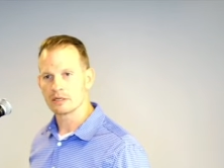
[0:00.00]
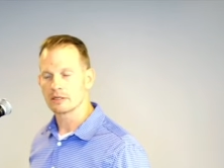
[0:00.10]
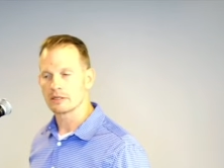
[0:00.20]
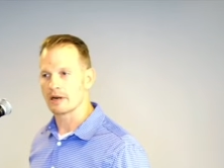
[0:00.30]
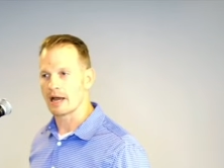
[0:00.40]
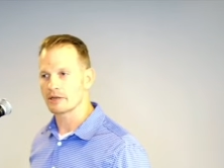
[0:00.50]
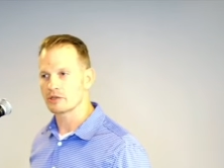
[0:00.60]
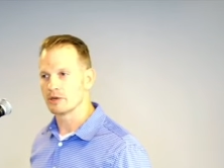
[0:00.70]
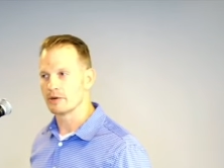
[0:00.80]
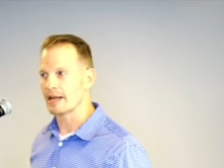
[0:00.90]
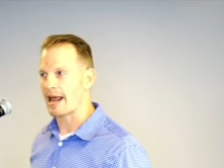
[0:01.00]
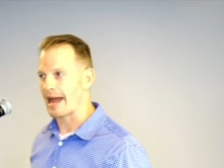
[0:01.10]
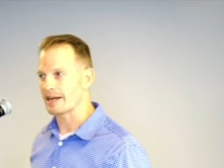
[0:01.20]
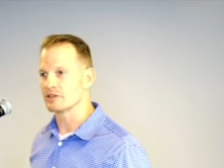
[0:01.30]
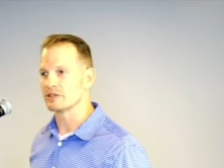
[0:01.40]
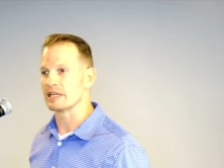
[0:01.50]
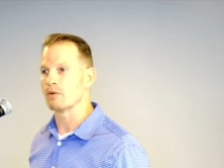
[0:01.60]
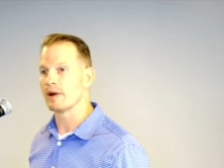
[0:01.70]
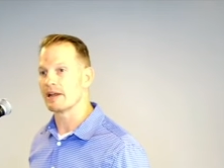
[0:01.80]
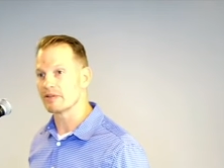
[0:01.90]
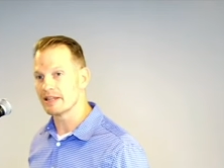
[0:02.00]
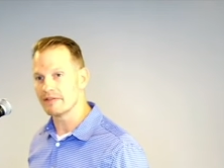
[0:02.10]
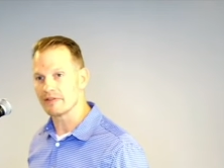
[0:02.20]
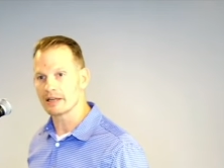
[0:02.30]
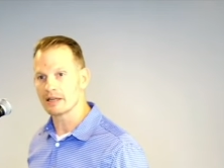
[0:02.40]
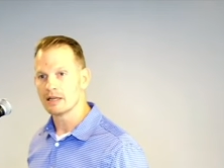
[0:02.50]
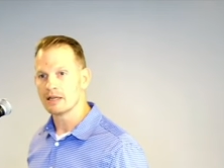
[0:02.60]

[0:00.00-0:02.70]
that are not true and actions and a way of living